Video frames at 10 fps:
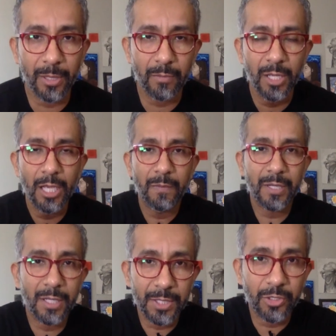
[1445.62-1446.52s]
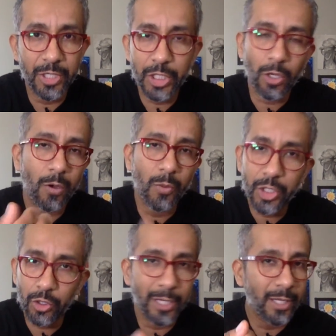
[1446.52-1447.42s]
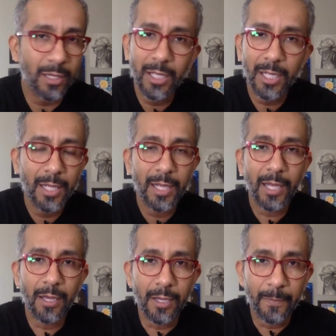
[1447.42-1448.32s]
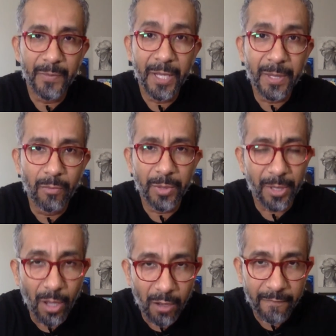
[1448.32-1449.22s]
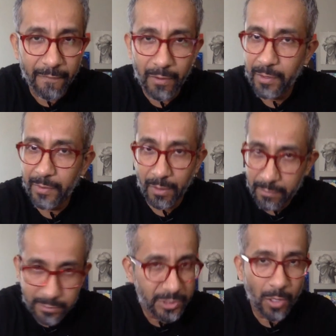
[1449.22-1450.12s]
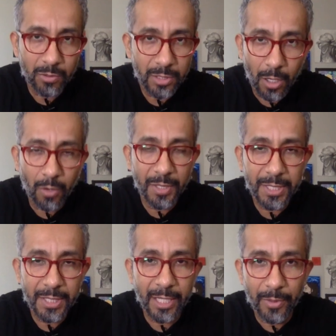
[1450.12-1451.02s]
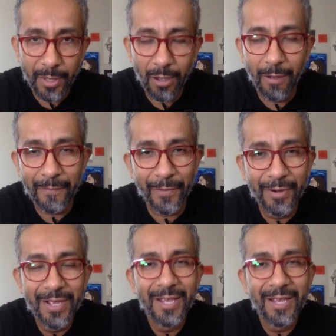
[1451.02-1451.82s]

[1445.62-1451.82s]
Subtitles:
them because you're just always trying to hit them with an offer. Don't always hit them with an offer.